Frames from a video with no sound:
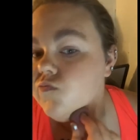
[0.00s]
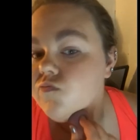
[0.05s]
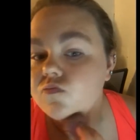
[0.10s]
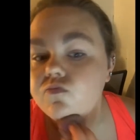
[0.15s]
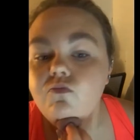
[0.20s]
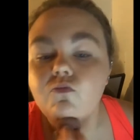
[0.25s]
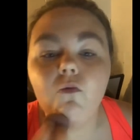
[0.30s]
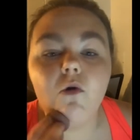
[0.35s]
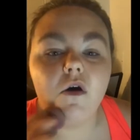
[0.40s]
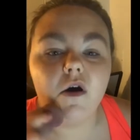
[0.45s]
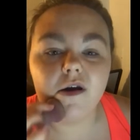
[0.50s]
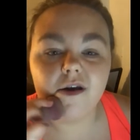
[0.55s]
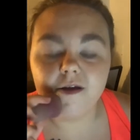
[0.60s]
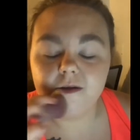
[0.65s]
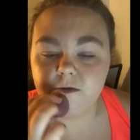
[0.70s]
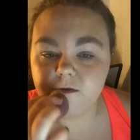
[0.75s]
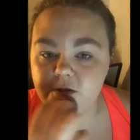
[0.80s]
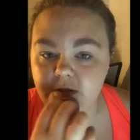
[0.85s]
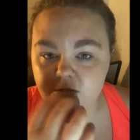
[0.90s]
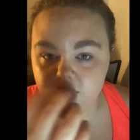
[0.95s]

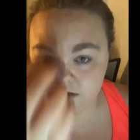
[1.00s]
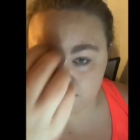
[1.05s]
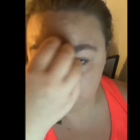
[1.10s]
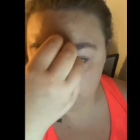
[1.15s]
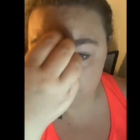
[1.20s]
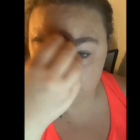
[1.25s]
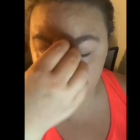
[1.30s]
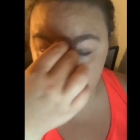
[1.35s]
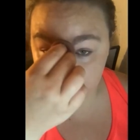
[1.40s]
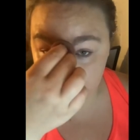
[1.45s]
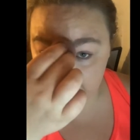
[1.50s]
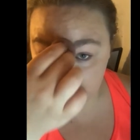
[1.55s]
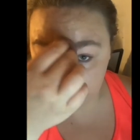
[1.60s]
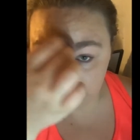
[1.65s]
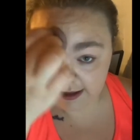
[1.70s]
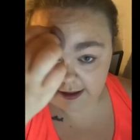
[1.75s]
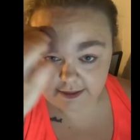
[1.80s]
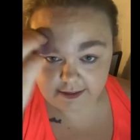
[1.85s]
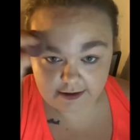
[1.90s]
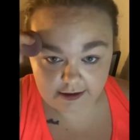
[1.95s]
wanted to,
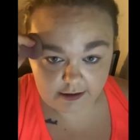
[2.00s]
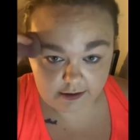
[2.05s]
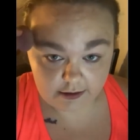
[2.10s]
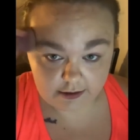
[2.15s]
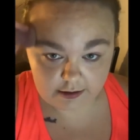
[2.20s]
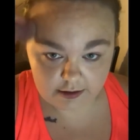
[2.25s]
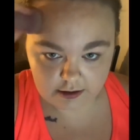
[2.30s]
I think,